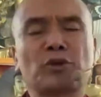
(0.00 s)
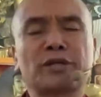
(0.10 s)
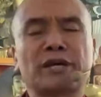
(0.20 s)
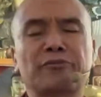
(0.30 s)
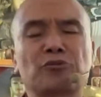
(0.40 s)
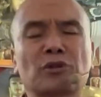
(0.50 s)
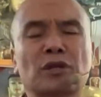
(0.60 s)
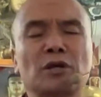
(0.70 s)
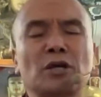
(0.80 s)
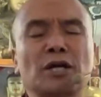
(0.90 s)
Okay.
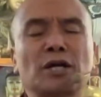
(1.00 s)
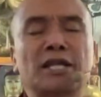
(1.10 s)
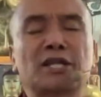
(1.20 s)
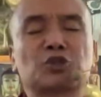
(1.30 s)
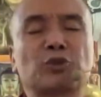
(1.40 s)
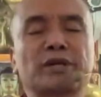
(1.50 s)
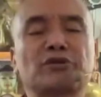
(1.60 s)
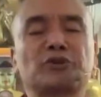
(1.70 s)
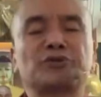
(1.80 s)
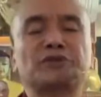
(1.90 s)
Let's
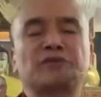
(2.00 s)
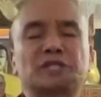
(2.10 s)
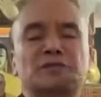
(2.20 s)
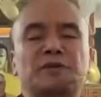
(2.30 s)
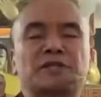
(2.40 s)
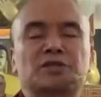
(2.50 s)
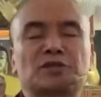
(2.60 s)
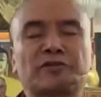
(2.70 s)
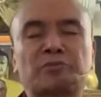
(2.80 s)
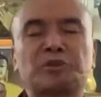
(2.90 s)
quickly retrieve the experience
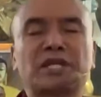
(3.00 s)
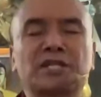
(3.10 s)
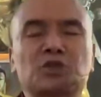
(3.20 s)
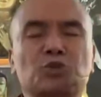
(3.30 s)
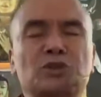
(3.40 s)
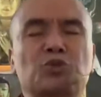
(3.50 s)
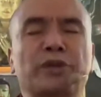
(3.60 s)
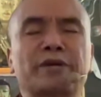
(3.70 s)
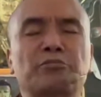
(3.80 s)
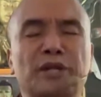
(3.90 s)
of emptiness, which
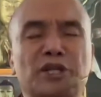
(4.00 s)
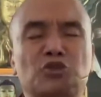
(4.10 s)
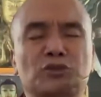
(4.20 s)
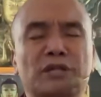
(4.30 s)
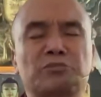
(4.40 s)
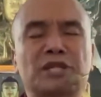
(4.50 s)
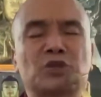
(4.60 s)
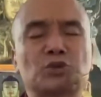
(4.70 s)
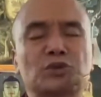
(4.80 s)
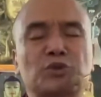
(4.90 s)
we meditation
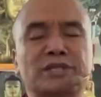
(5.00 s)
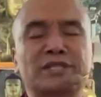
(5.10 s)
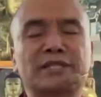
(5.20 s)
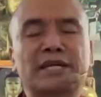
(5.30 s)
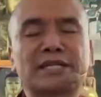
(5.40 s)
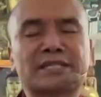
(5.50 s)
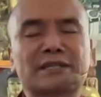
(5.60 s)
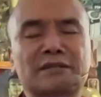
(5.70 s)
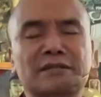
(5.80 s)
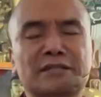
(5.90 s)
emptiness, which we did as
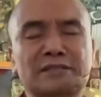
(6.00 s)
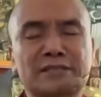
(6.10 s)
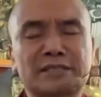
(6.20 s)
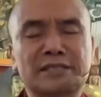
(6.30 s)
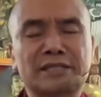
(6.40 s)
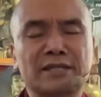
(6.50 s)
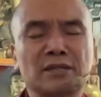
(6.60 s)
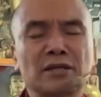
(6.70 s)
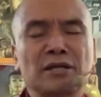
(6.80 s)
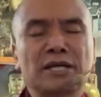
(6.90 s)
the third
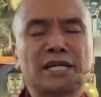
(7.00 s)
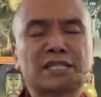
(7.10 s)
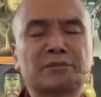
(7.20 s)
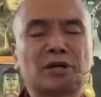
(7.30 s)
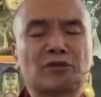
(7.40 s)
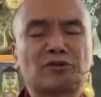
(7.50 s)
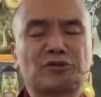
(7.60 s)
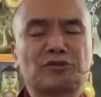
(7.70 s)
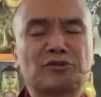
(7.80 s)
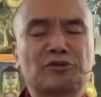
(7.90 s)
seal, as a part of
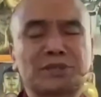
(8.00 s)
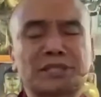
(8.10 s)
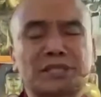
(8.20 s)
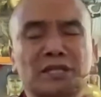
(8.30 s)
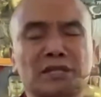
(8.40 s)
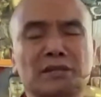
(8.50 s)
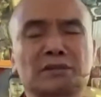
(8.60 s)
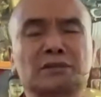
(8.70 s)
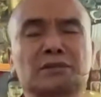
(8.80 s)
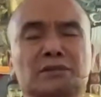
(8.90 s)
the four
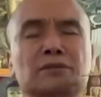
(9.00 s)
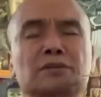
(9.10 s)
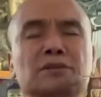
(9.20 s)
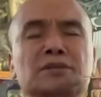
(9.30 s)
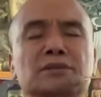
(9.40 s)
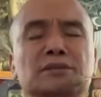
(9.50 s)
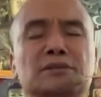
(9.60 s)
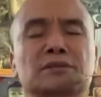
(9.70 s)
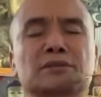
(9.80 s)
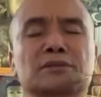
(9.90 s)
seals.
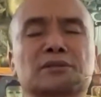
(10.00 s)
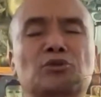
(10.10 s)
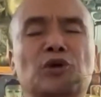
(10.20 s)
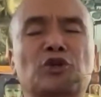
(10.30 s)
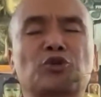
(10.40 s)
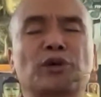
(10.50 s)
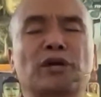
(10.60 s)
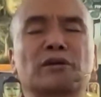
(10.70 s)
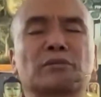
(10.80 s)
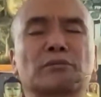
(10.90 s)
What are you
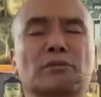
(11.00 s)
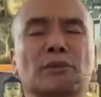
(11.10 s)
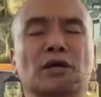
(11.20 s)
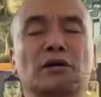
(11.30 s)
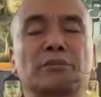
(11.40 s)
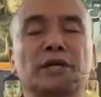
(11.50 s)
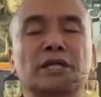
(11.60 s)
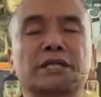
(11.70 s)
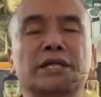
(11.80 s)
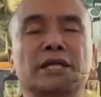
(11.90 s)
doing? I'm
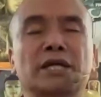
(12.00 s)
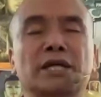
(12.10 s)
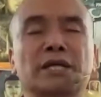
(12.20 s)
meditating.